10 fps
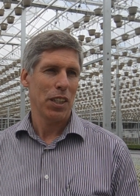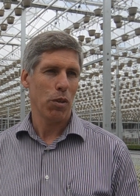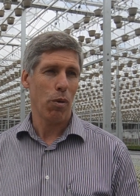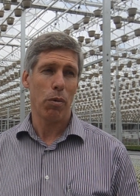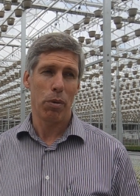So
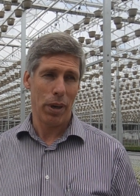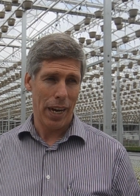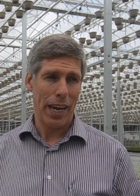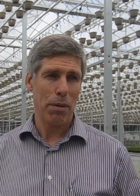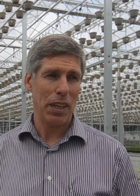what we really
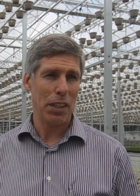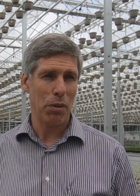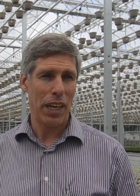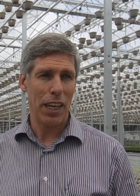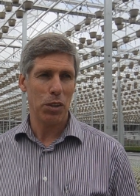like about the
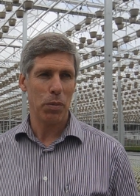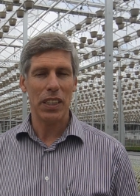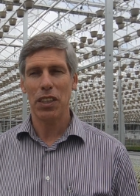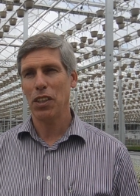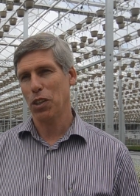greenhouse
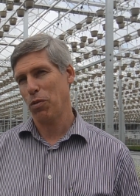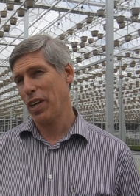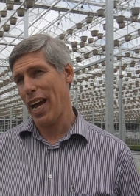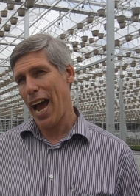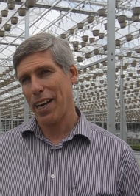business is
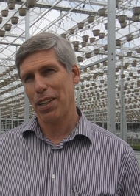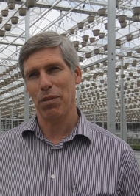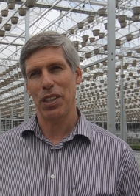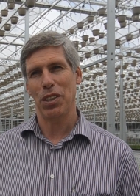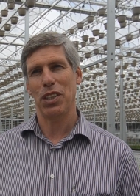very
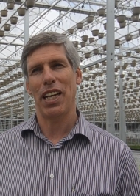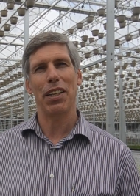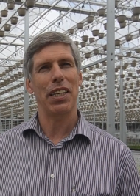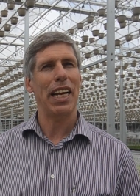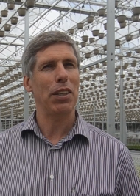active in
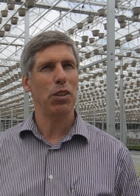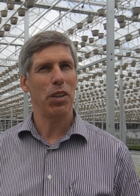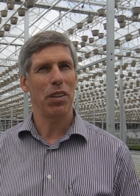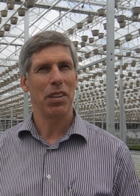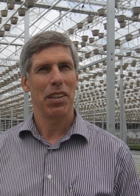selling nature,
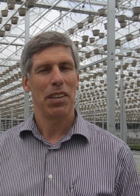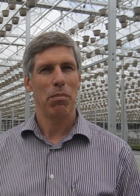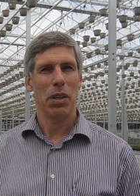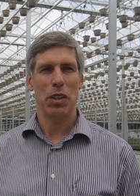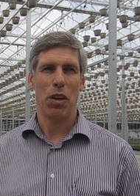
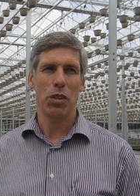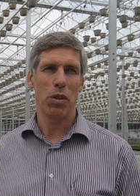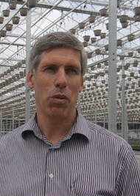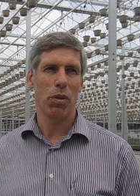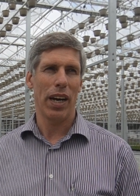but it's
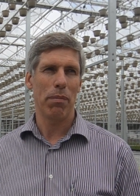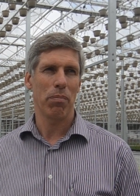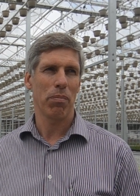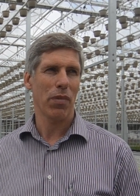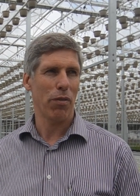also a
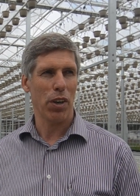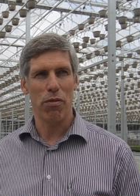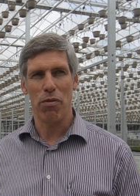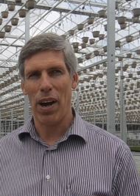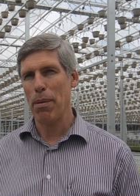very
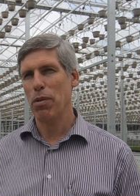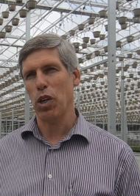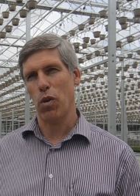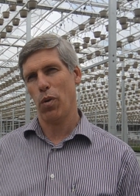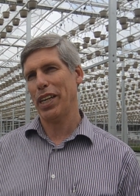
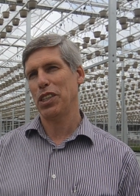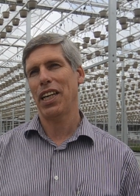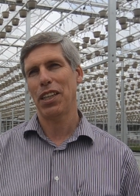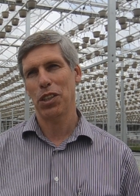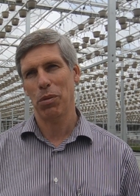vibrant, quick
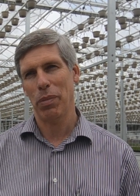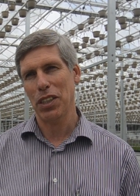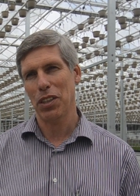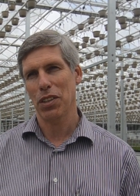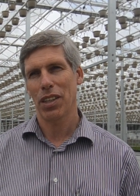changing
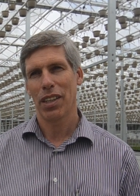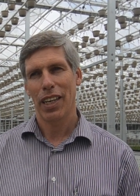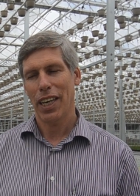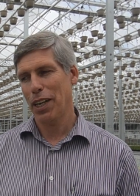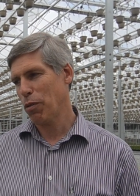business.
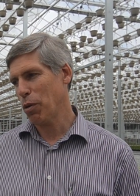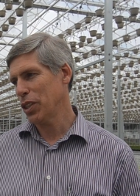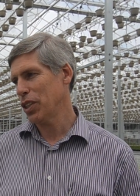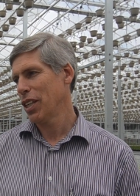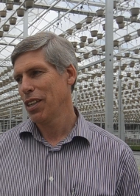And of
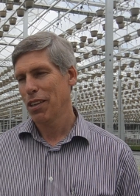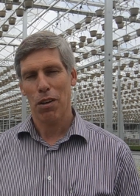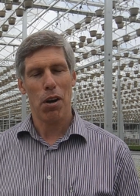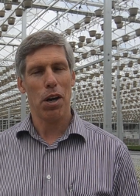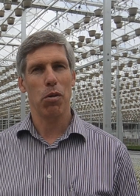course,
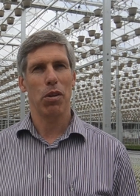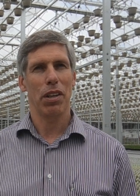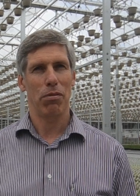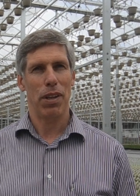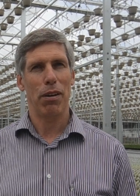our goal
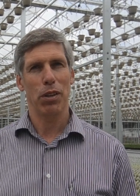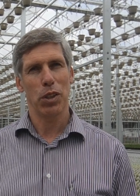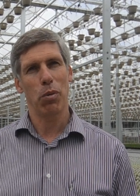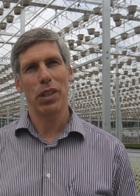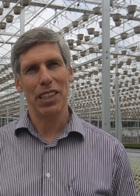in flowers
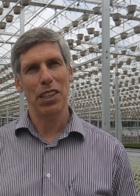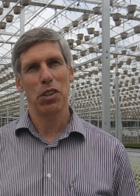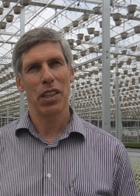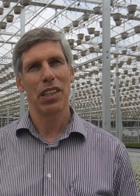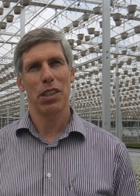always
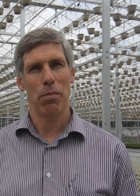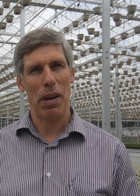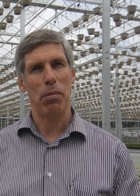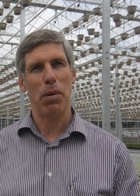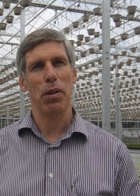is to
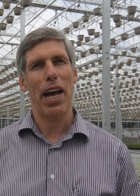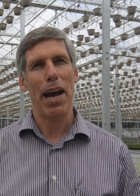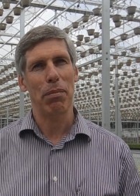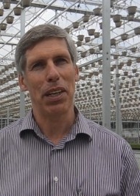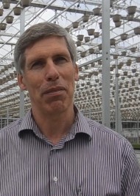make people
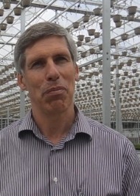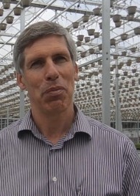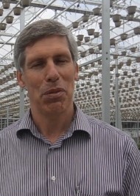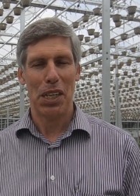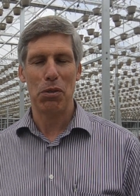happy.
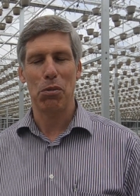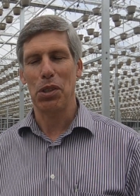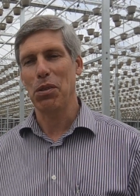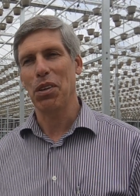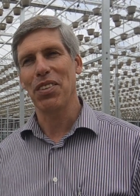That's what we
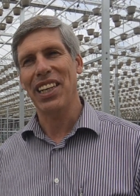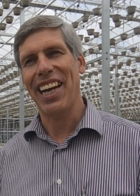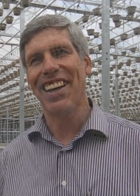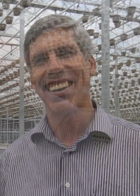do every day.